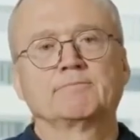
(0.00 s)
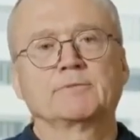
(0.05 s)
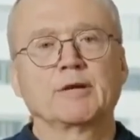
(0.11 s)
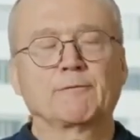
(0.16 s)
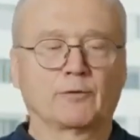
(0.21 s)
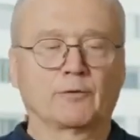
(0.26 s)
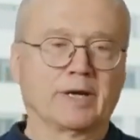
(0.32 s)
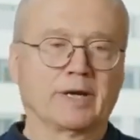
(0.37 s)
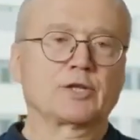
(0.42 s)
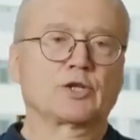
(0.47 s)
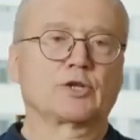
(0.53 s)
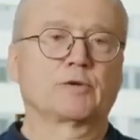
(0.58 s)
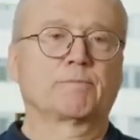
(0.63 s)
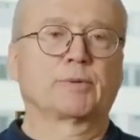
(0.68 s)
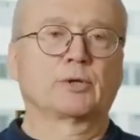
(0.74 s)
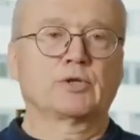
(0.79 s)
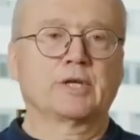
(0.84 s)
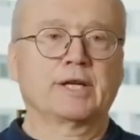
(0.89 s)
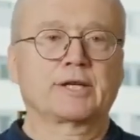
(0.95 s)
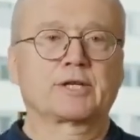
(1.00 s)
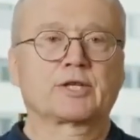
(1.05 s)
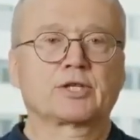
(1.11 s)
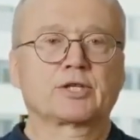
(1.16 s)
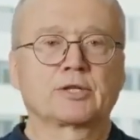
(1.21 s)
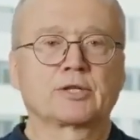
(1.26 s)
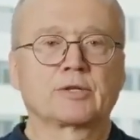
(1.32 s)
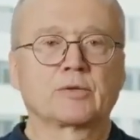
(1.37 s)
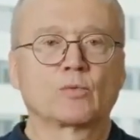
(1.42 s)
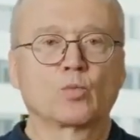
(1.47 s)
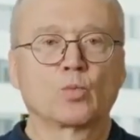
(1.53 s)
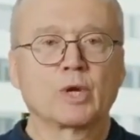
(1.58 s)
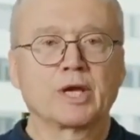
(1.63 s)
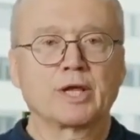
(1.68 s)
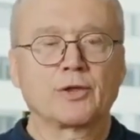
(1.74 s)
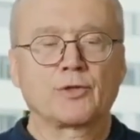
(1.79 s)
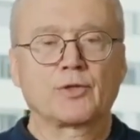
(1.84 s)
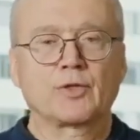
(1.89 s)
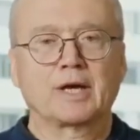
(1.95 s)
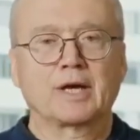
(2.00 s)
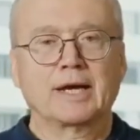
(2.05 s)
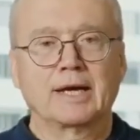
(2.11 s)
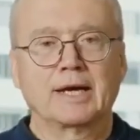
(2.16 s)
differential protection with